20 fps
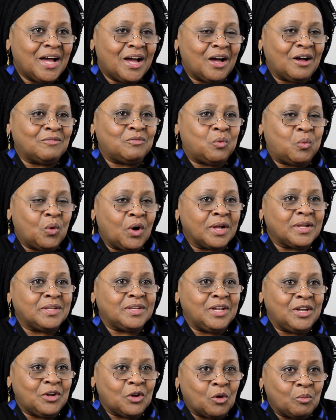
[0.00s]
of
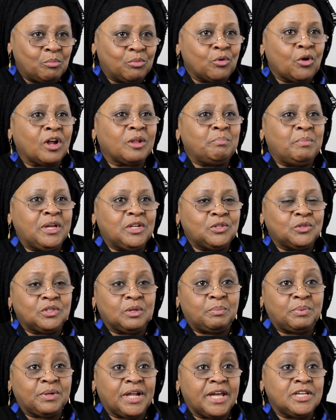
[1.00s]
what, you know, brought me to
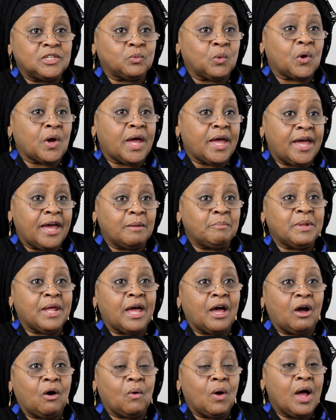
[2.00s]
the place where I am
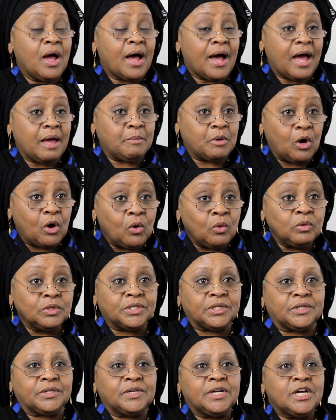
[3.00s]
now. I'm
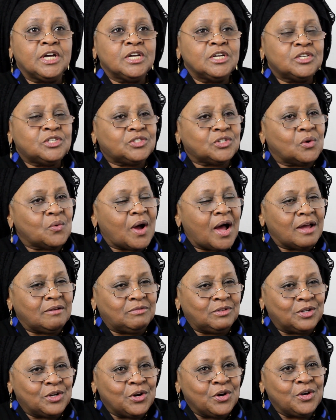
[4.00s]
older, so
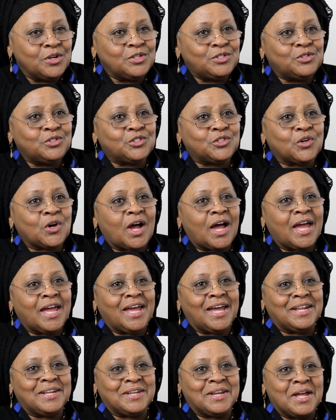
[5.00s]
I've learned to try
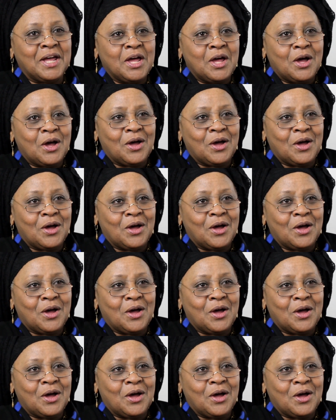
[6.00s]
and